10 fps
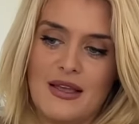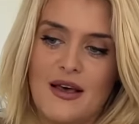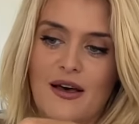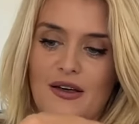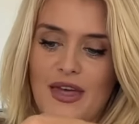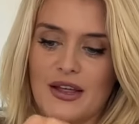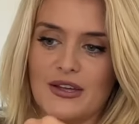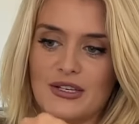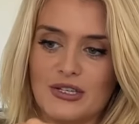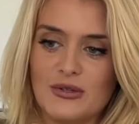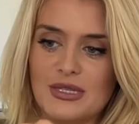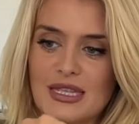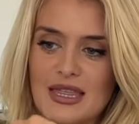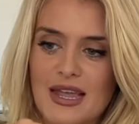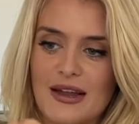all that good juice
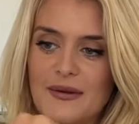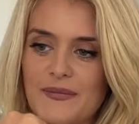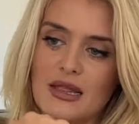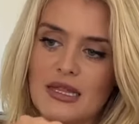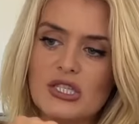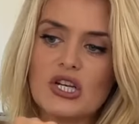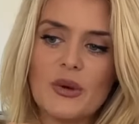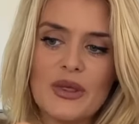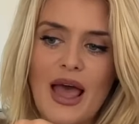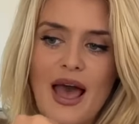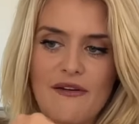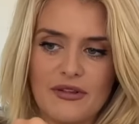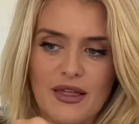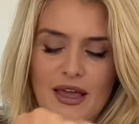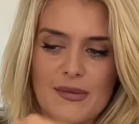in there. Let's start with half a
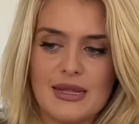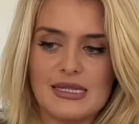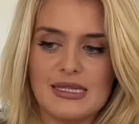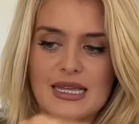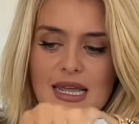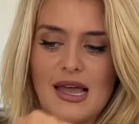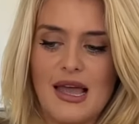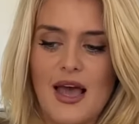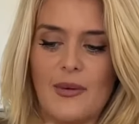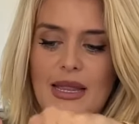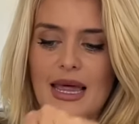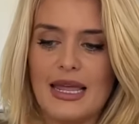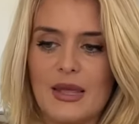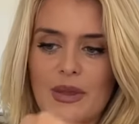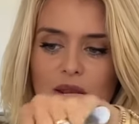lime and see how we
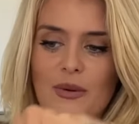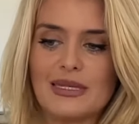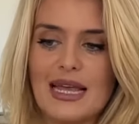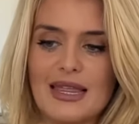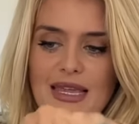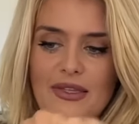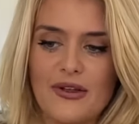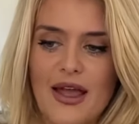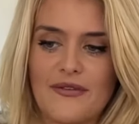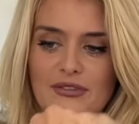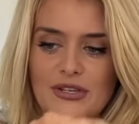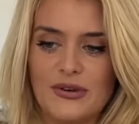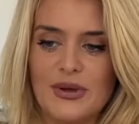like it. We can always add the other half too.